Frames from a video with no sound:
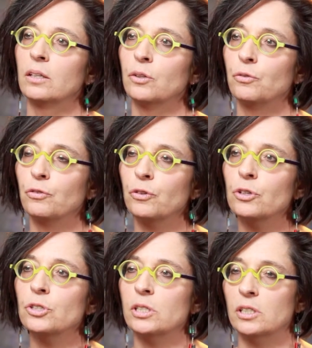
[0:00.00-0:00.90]
the
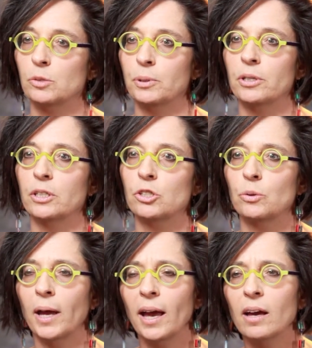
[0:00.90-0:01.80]
first experience
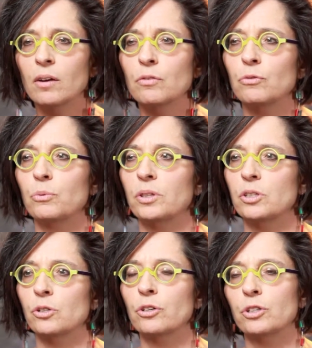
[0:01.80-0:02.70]
you have with
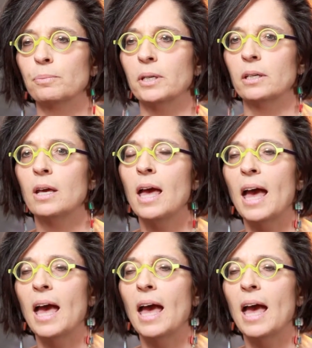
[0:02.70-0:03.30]
his argument